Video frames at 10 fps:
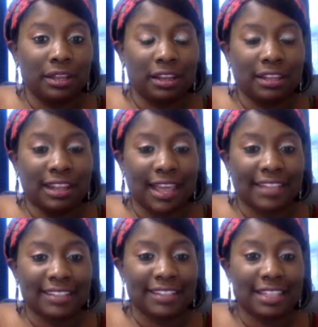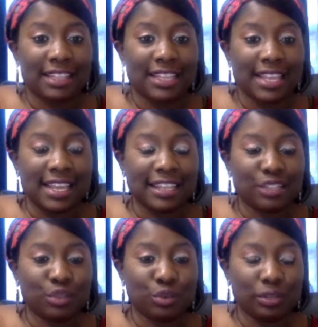less than
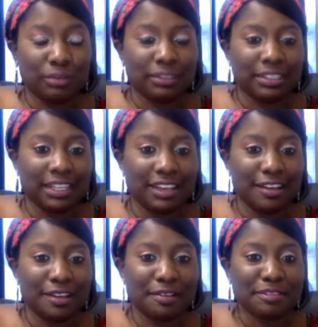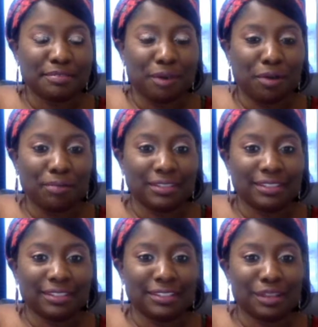20% of small
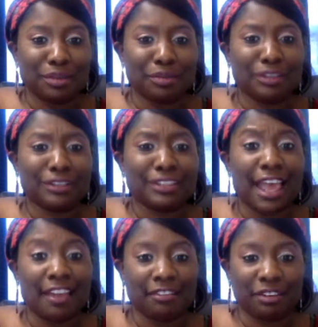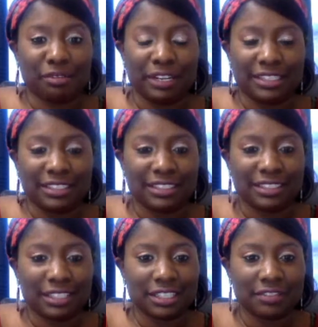business owners ever reach the
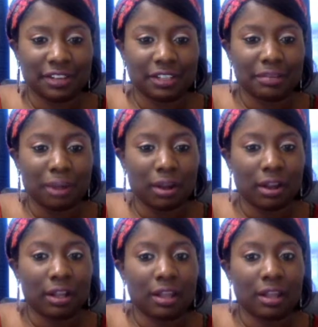6-figure mark.